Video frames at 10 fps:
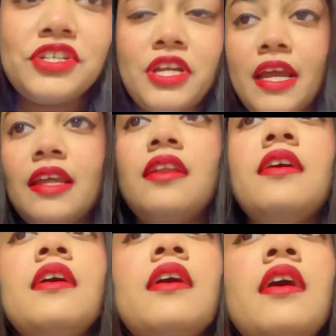shine.
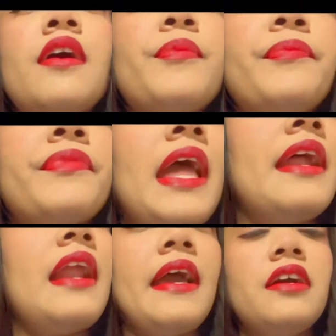
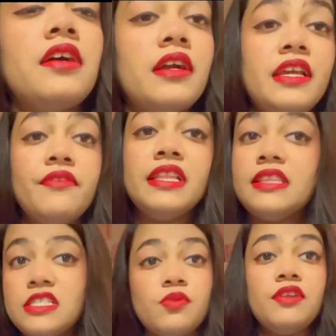And I heard even
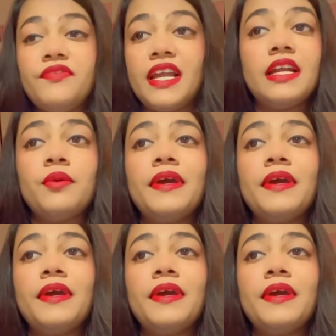this will fade away